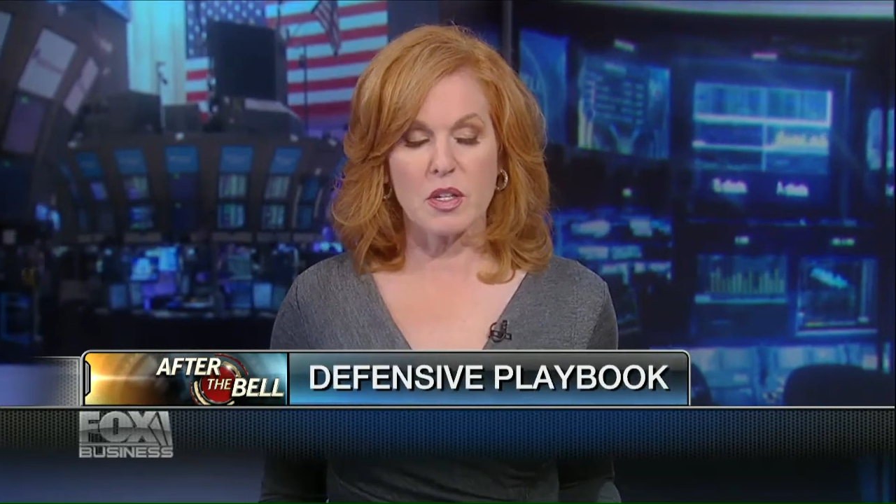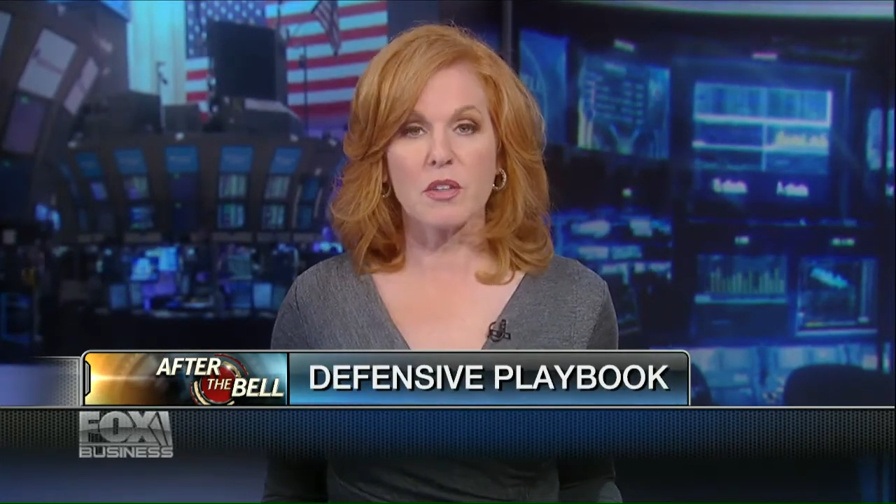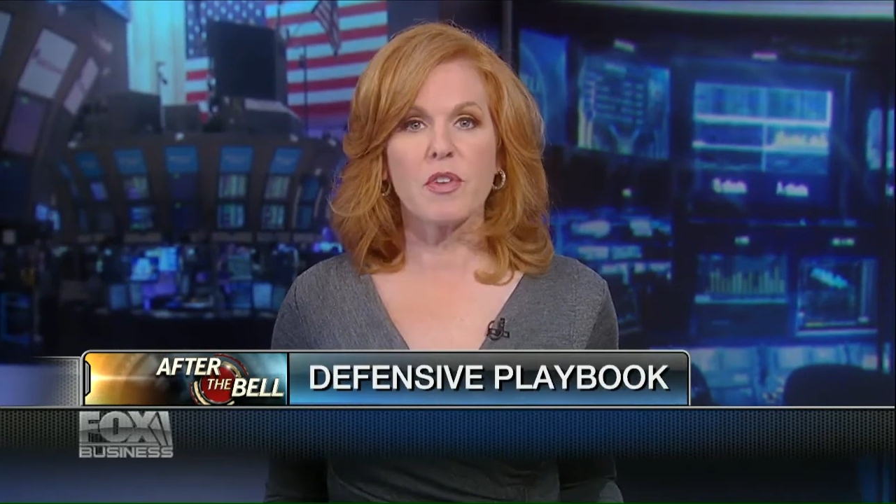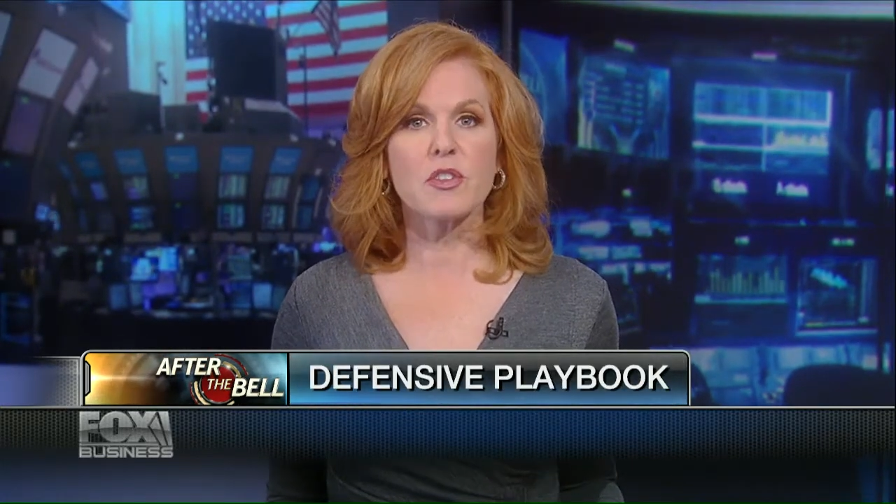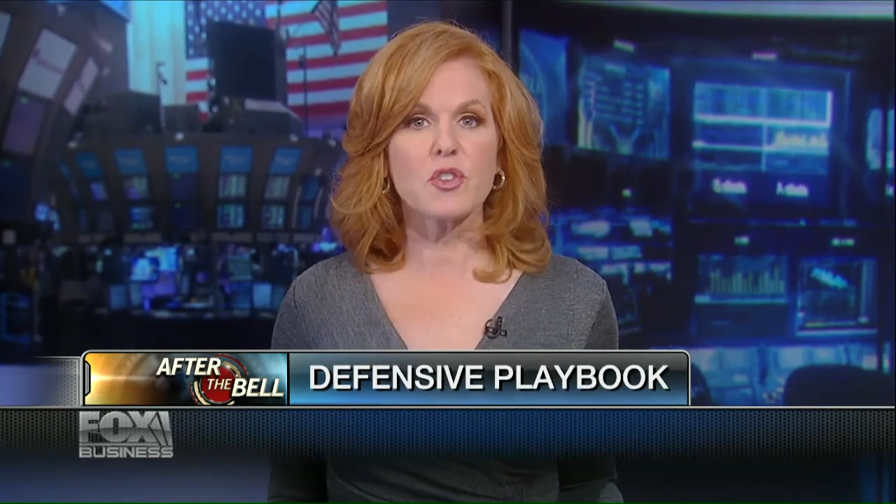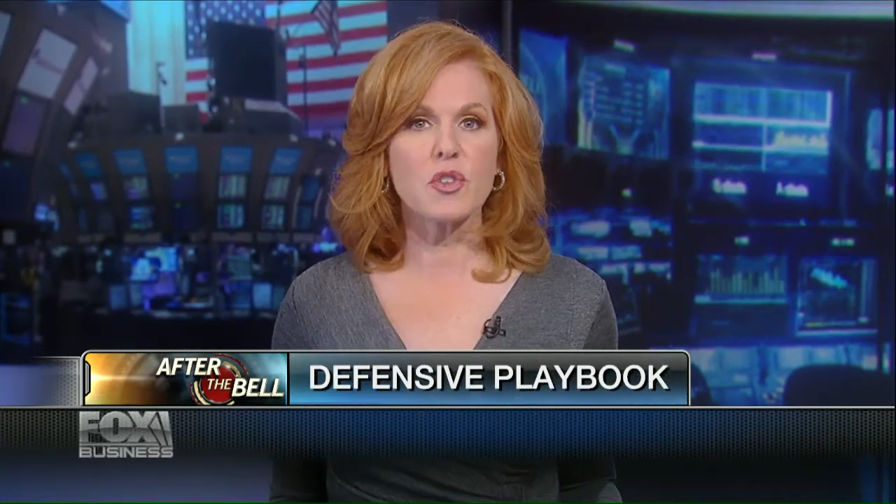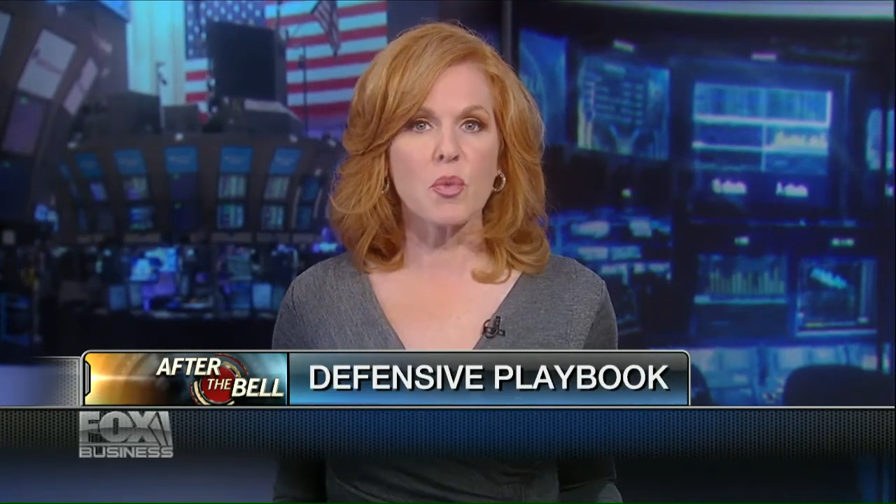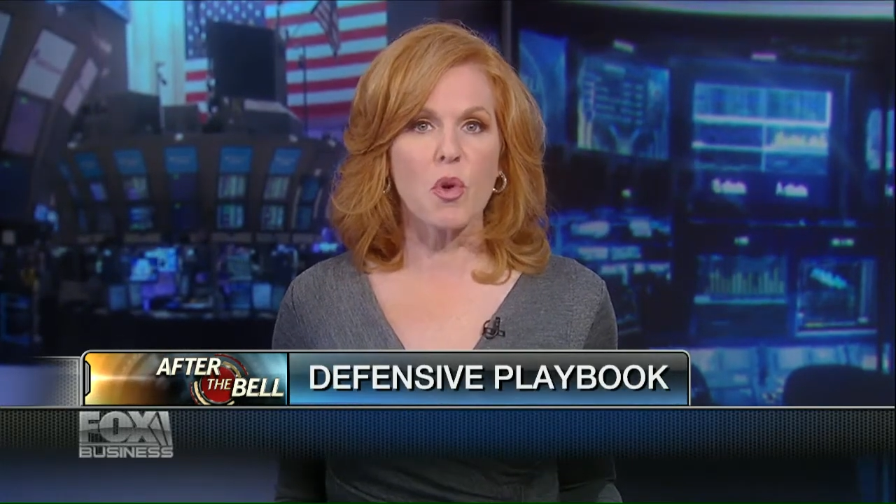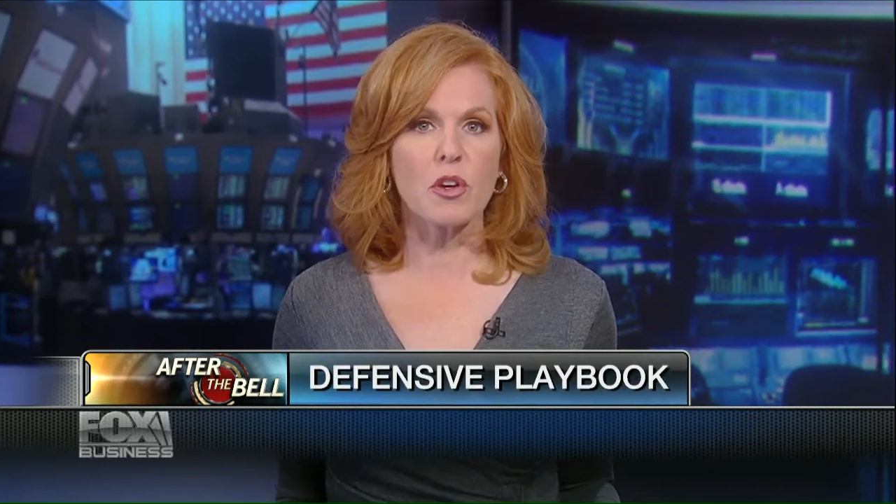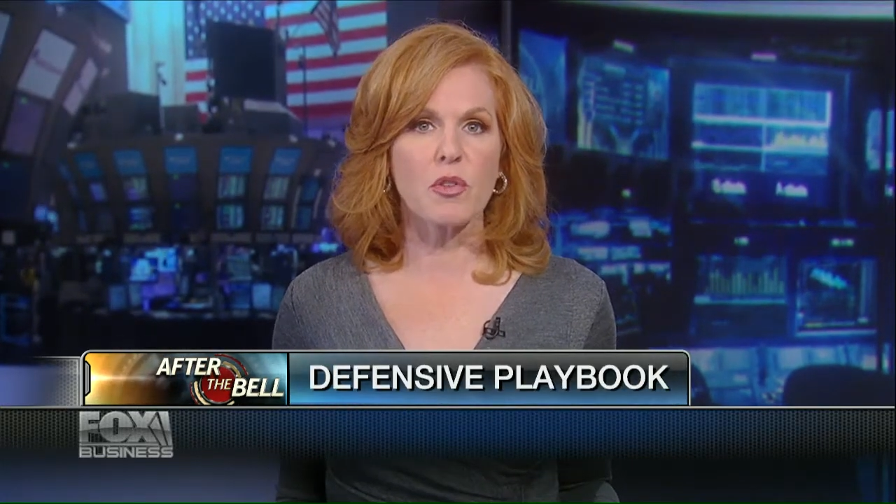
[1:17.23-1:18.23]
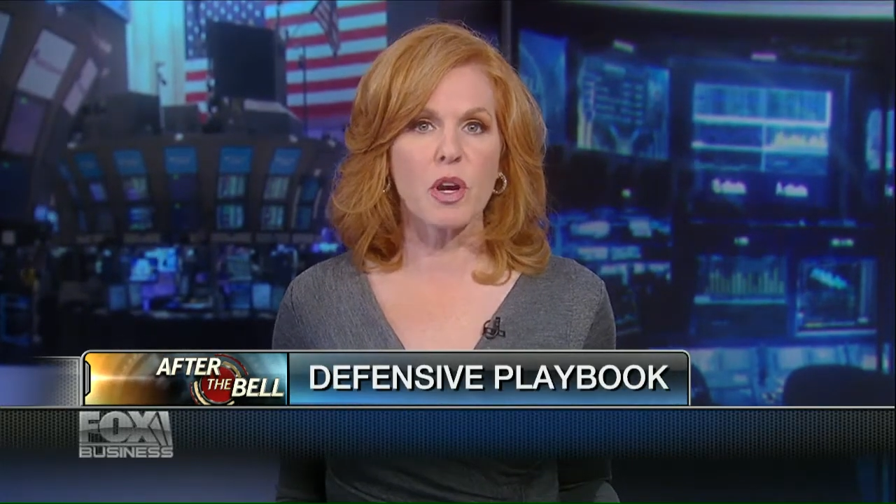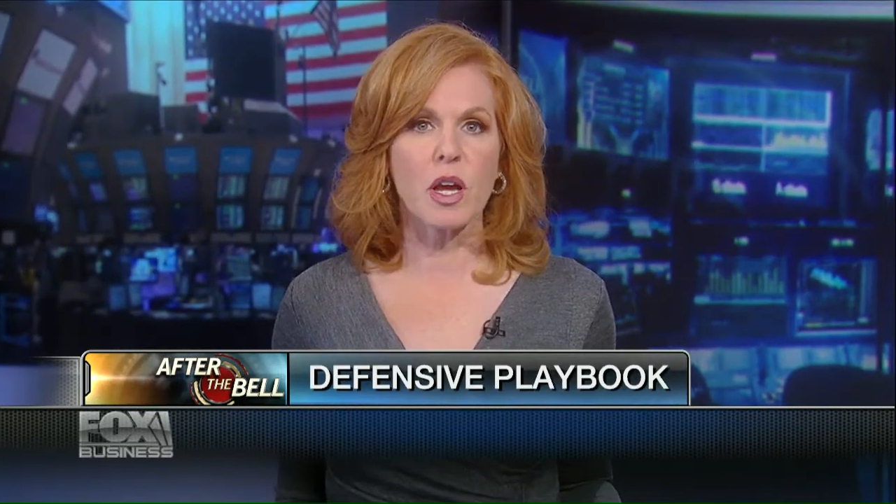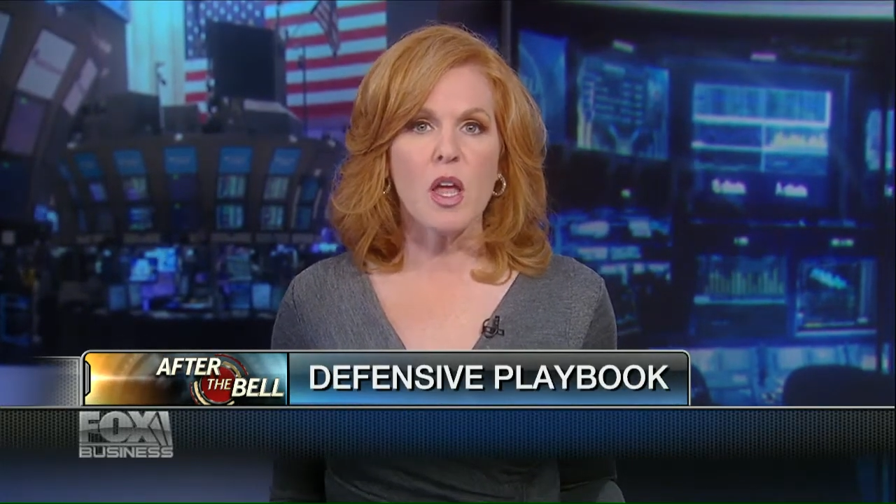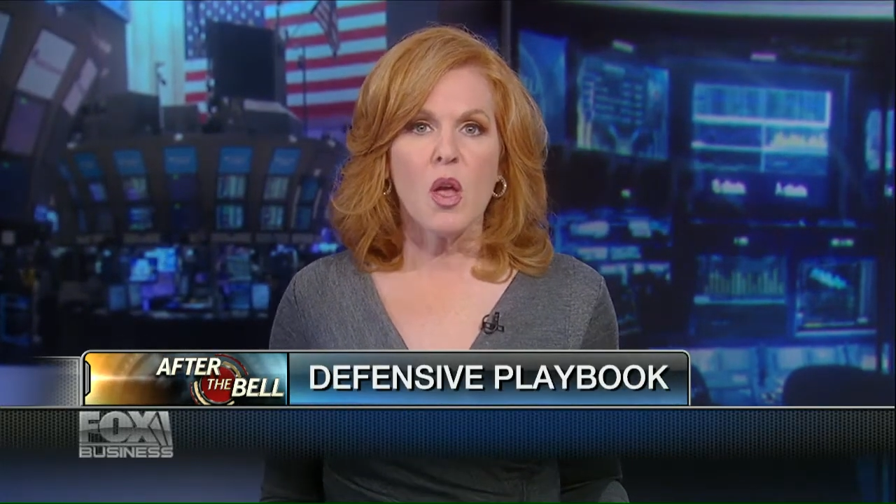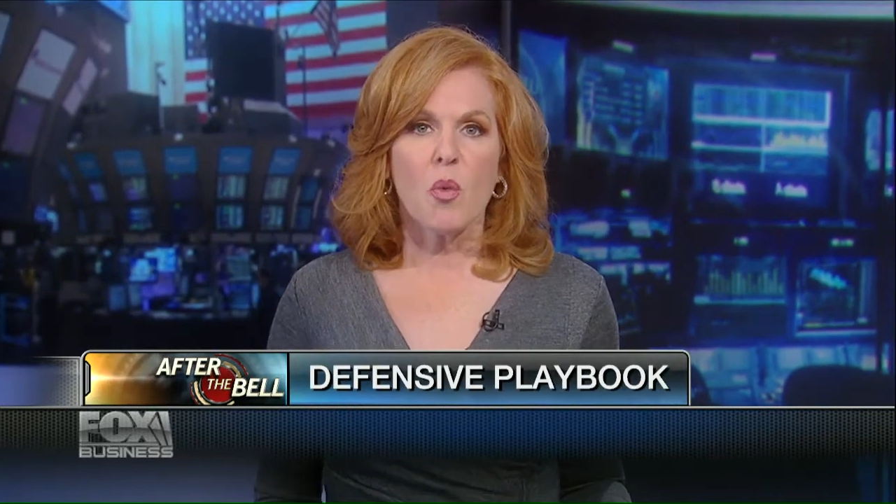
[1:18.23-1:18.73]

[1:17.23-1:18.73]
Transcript: and investors are wondering